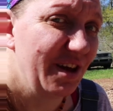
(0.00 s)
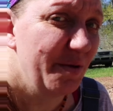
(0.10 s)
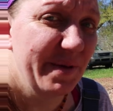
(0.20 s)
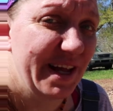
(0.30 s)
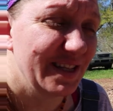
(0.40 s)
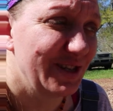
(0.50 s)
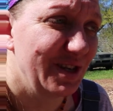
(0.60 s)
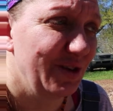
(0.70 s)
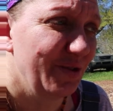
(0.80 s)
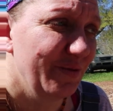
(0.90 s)
on the plants
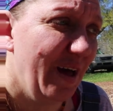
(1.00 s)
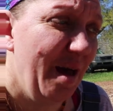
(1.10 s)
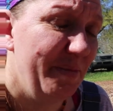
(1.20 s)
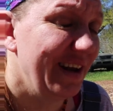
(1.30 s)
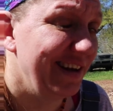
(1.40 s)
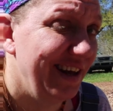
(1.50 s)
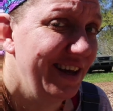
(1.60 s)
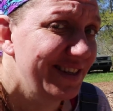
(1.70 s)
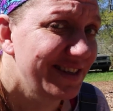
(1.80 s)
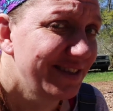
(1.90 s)
too? I bet it
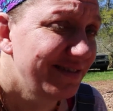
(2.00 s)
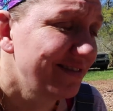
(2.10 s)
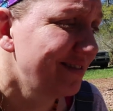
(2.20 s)
does.